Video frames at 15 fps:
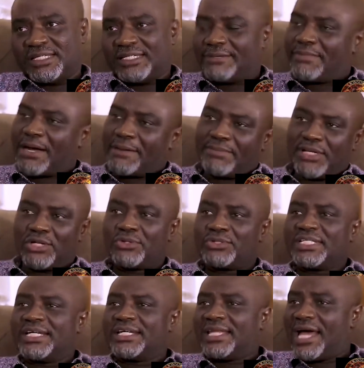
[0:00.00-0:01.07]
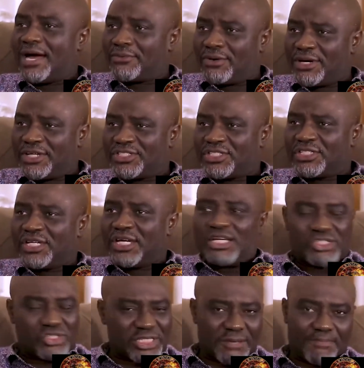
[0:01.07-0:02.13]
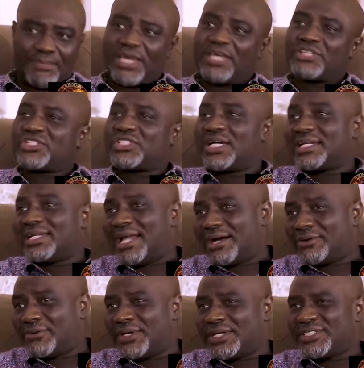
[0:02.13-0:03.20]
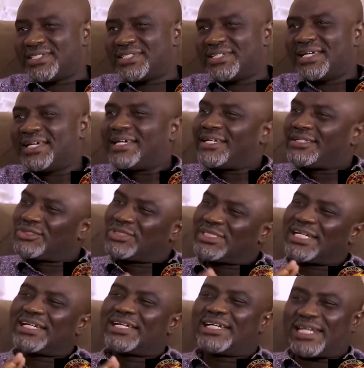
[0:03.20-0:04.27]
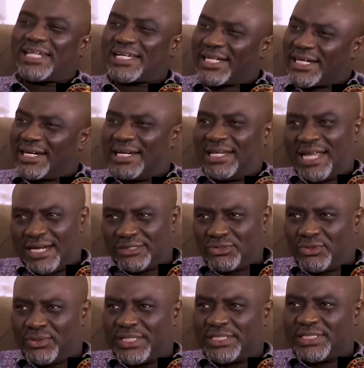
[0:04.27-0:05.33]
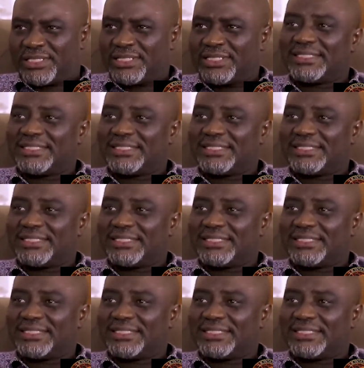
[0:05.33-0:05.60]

the Babylonian language, to the Persian language, to the Greek language,